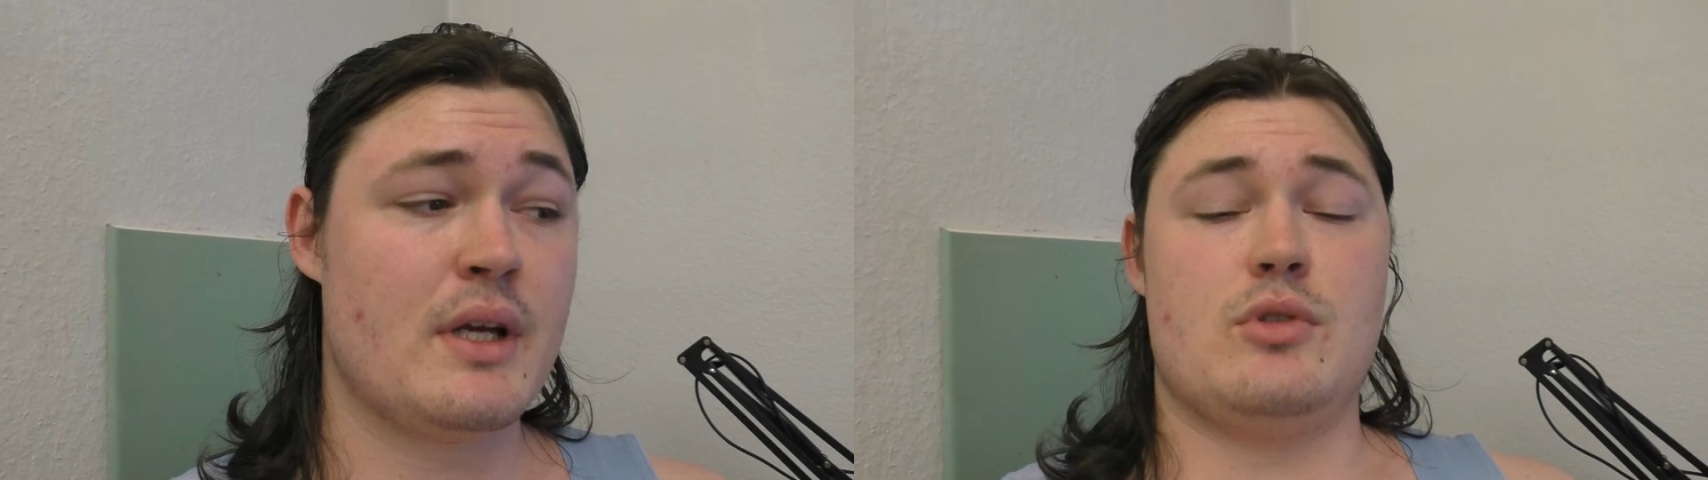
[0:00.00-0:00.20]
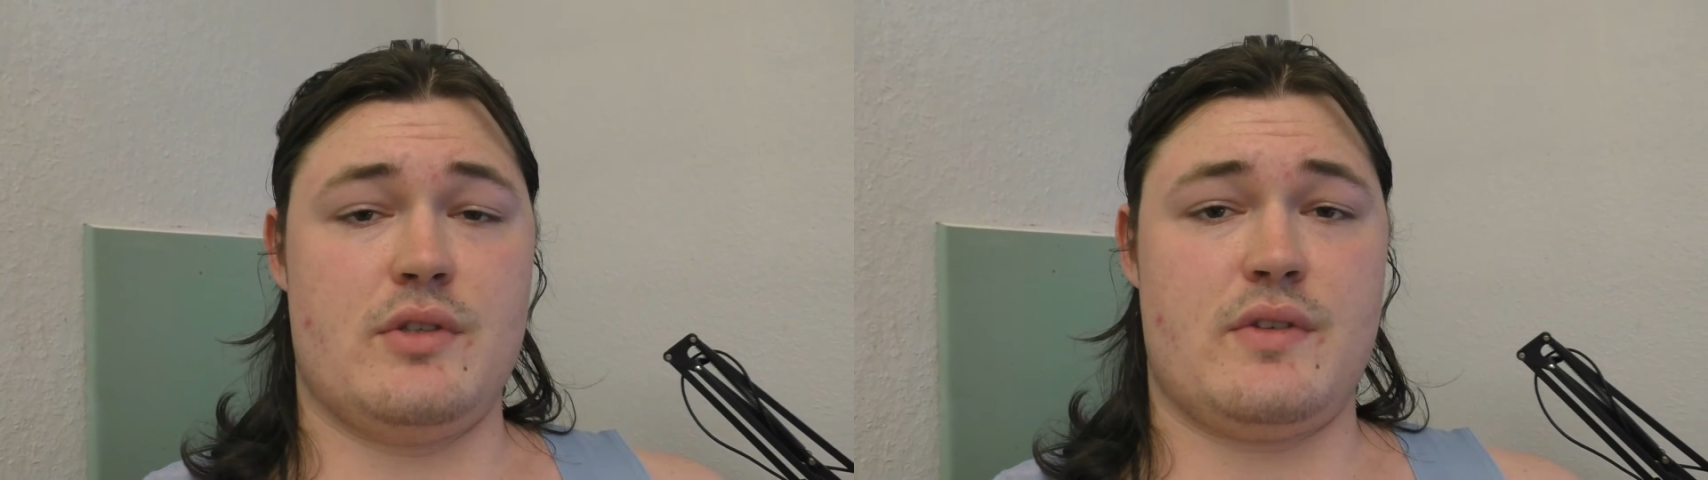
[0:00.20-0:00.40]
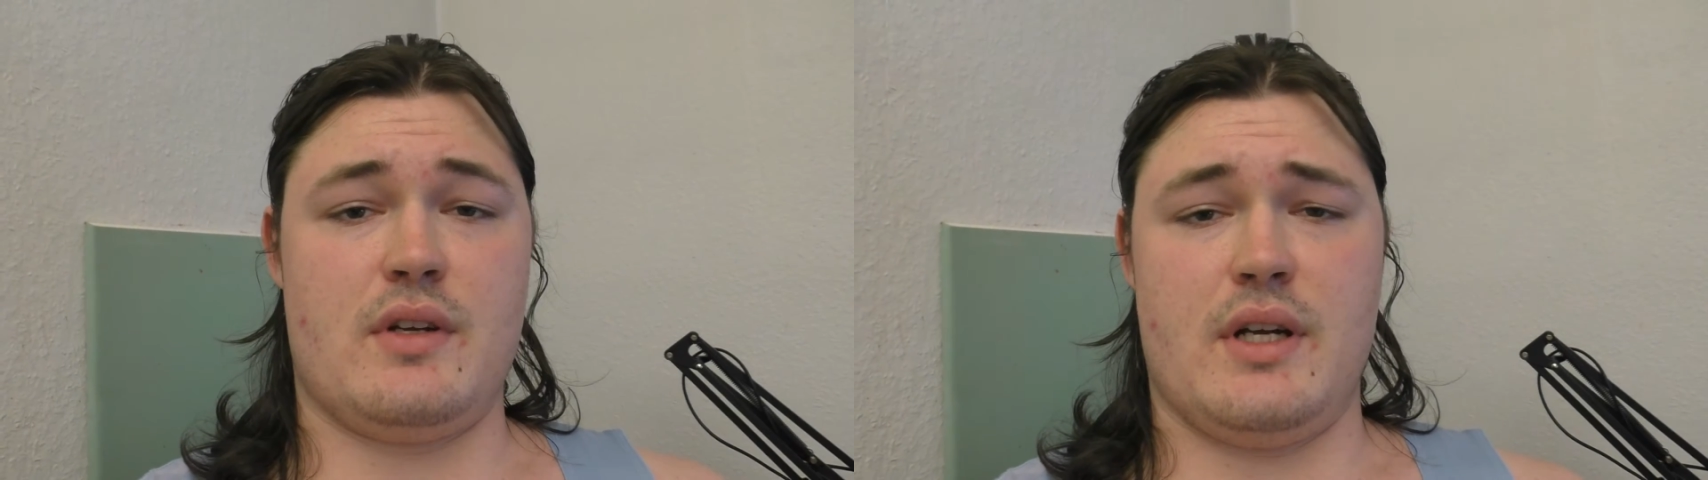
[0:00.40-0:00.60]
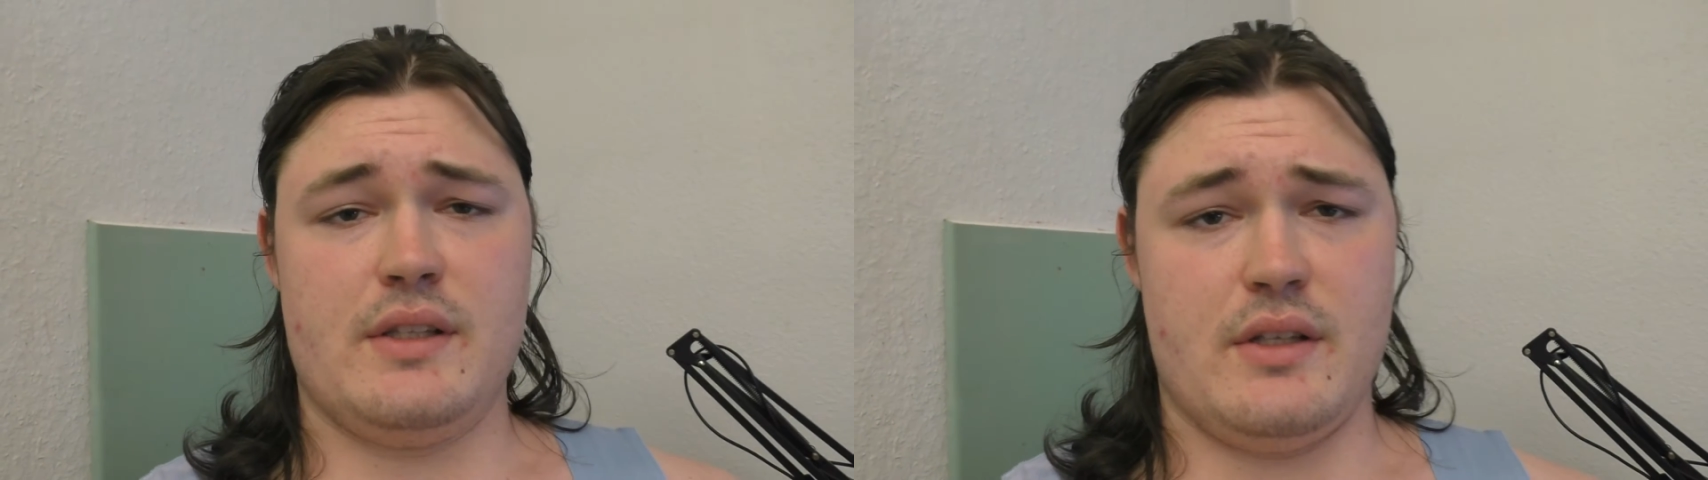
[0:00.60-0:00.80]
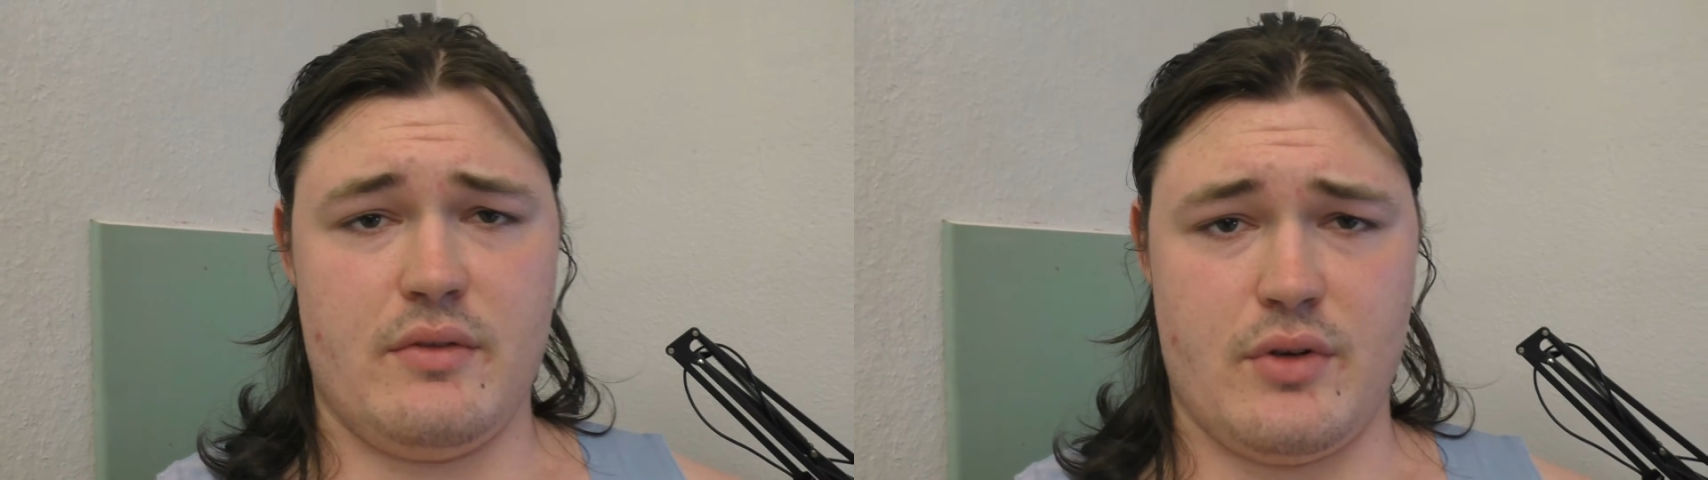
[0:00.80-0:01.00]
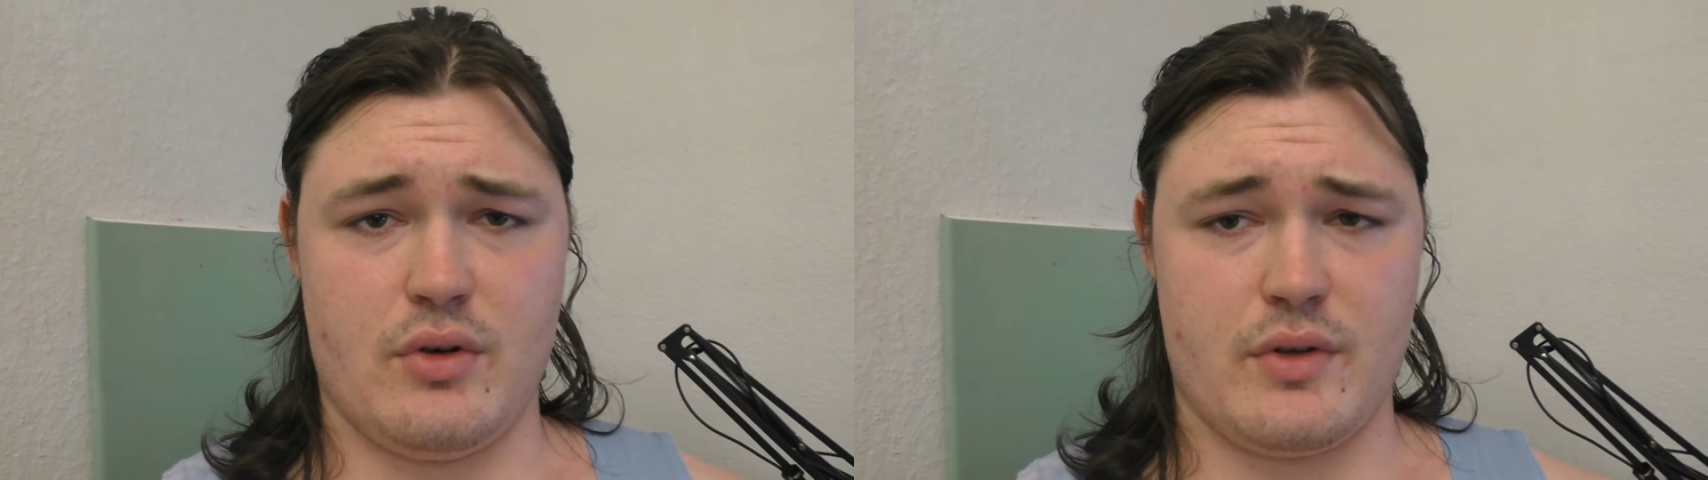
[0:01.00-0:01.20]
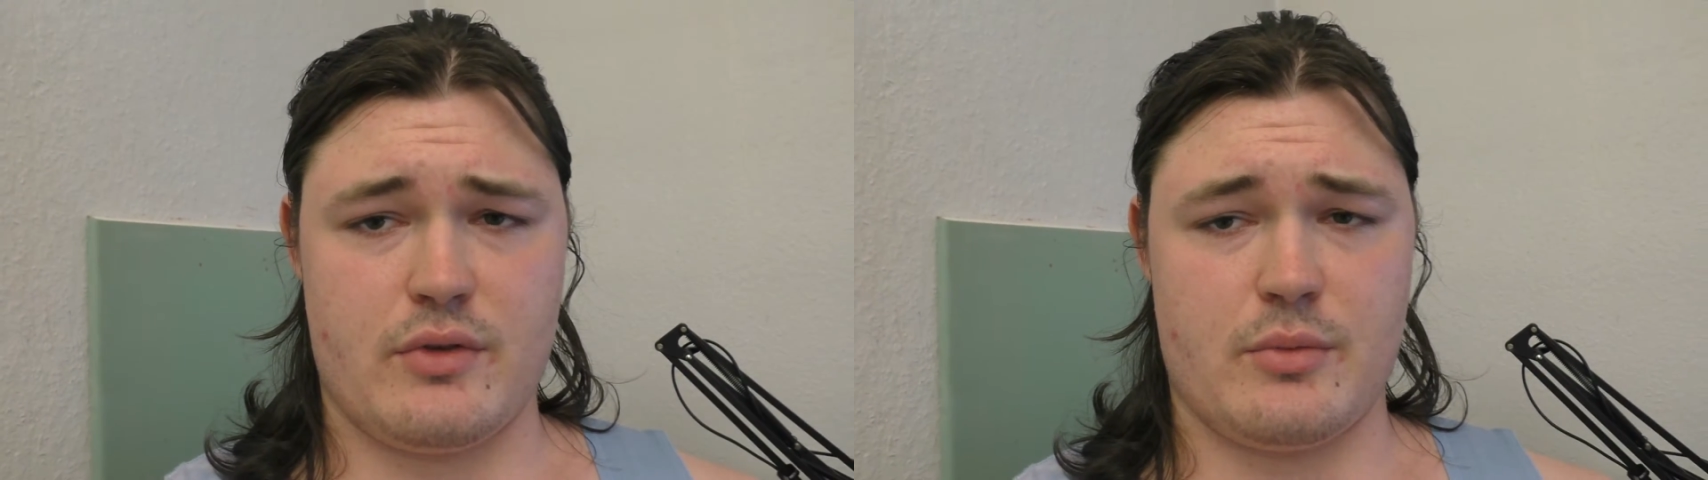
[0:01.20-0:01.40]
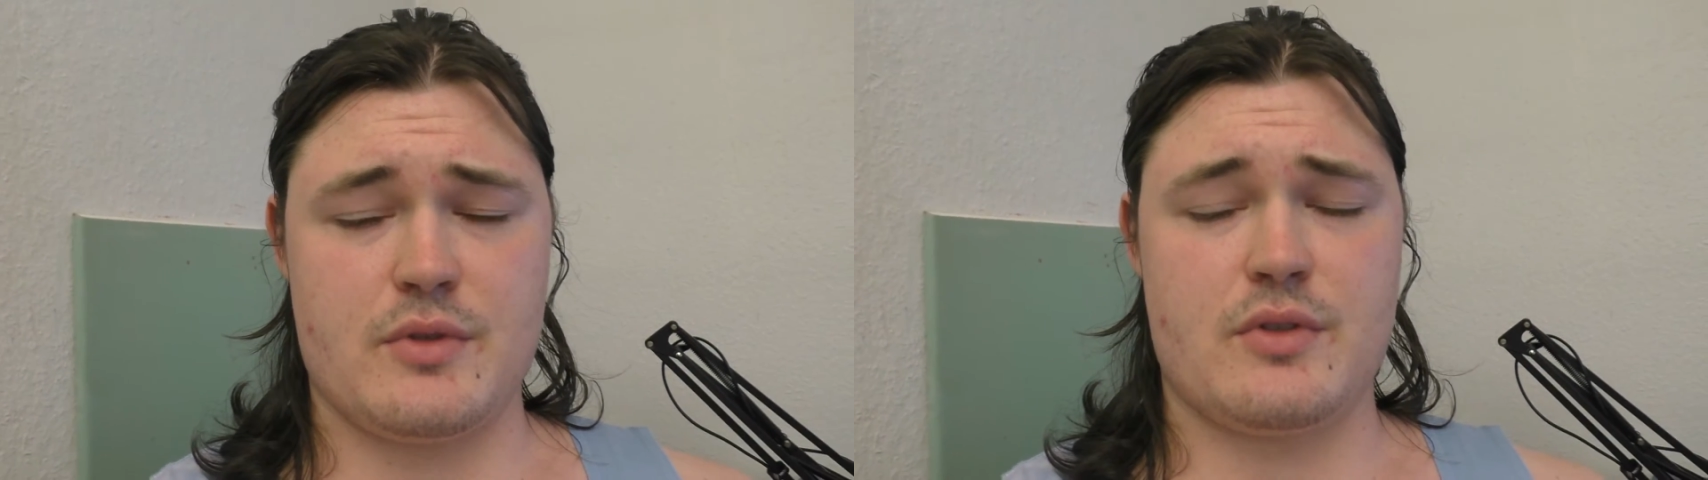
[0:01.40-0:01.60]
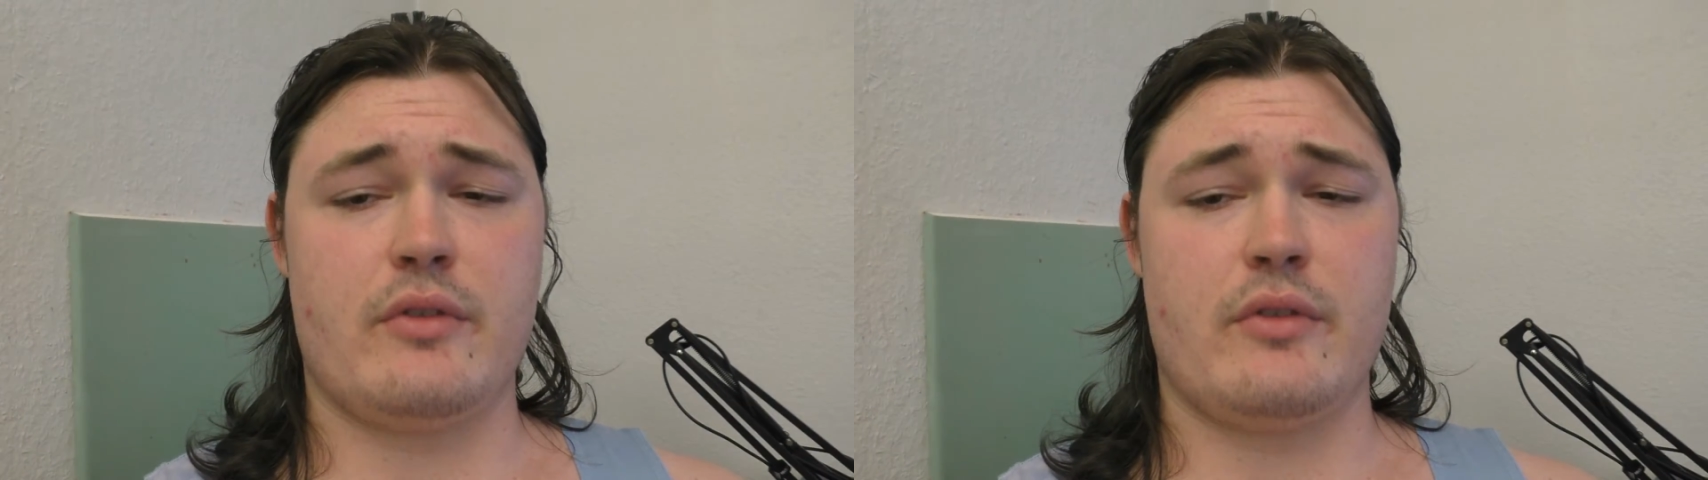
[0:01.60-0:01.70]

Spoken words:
which is linked in the video description.